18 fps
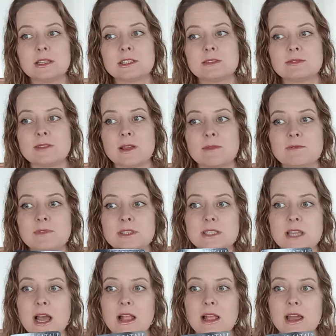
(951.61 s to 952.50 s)
this femme
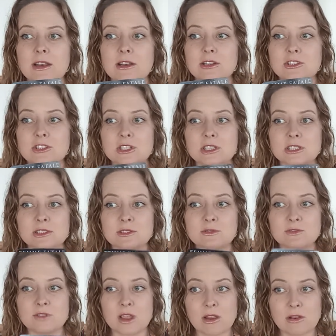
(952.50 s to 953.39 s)
fatale energy
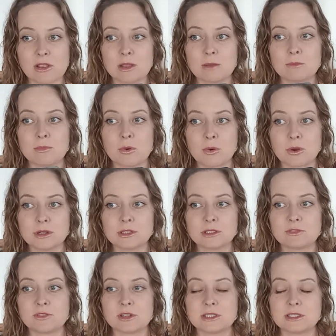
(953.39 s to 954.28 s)
is very
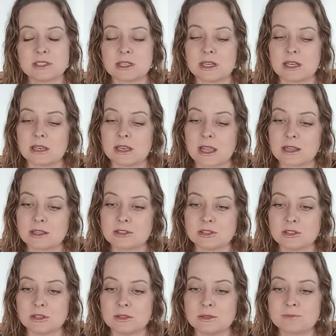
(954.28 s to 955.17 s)
important for us to
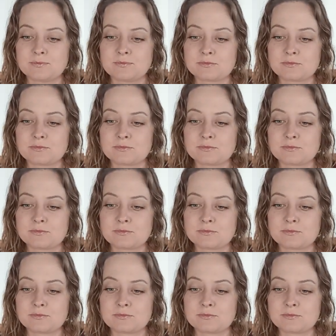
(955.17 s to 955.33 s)
connect to.